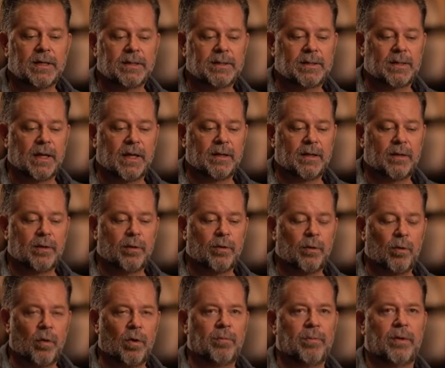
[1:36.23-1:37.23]
that
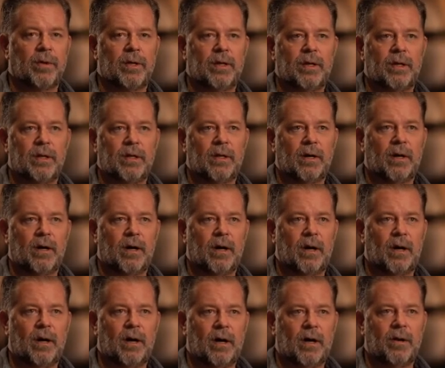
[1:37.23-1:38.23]
normally
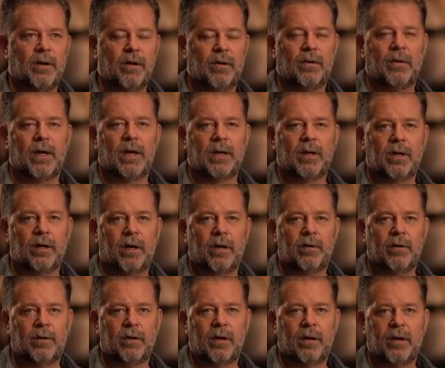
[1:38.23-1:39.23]
on a leg cut
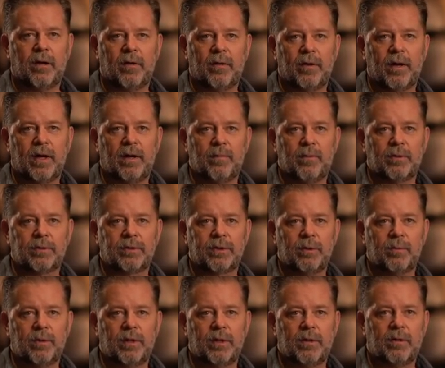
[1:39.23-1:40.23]
on other animals, you
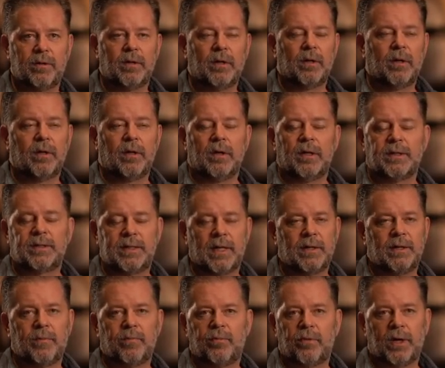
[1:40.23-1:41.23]
would tend
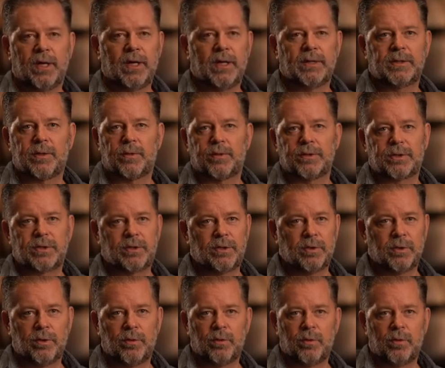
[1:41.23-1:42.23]
to braise or
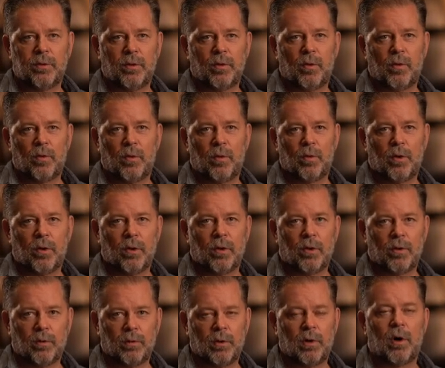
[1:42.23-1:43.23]
stew
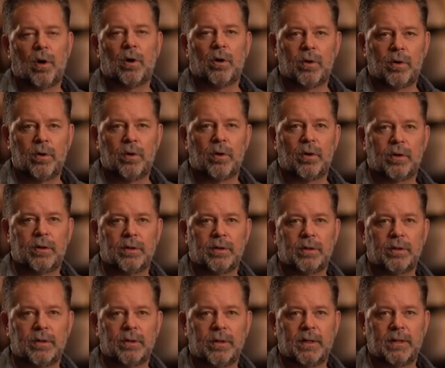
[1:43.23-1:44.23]
or long cook
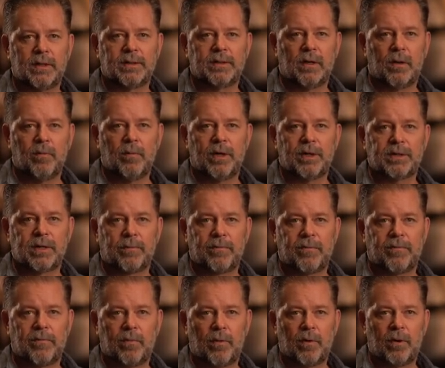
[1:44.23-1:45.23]
in some way, shape or
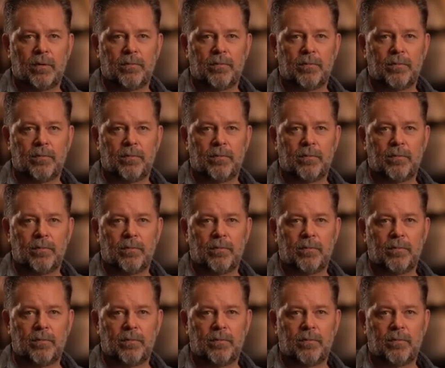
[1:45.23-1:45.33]
form